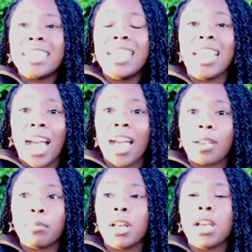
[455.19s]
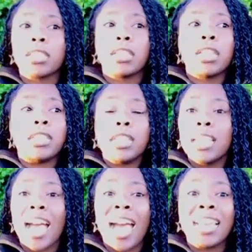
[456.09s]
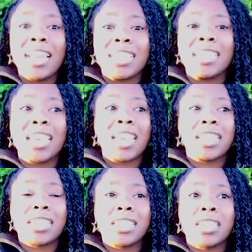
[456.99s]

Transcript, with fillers: dion because dion is its